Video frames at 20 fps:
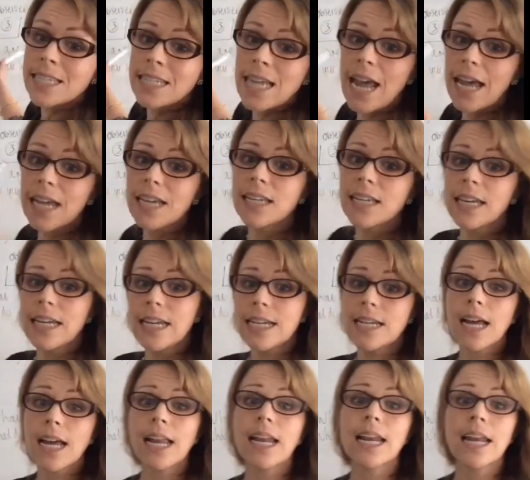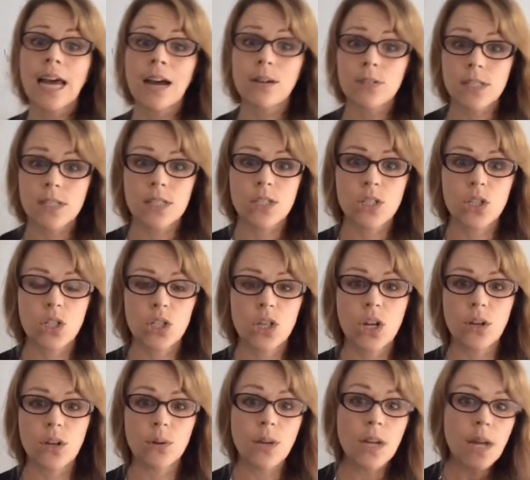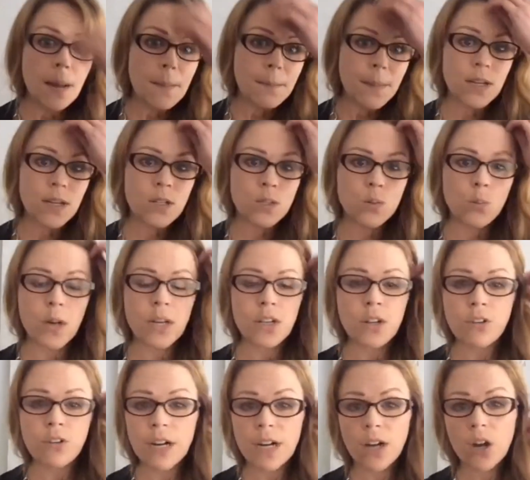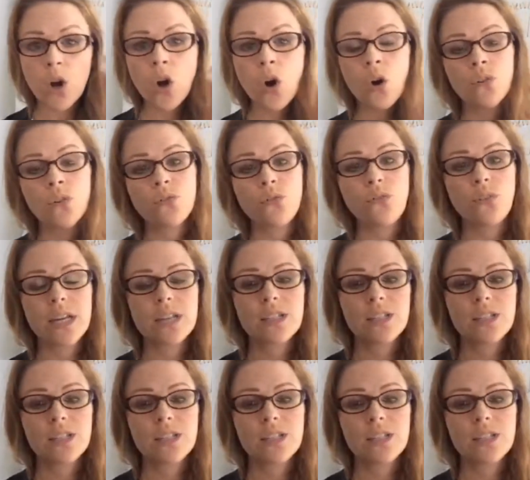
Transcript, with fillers: technique allows us to do. Because when you're in a conflict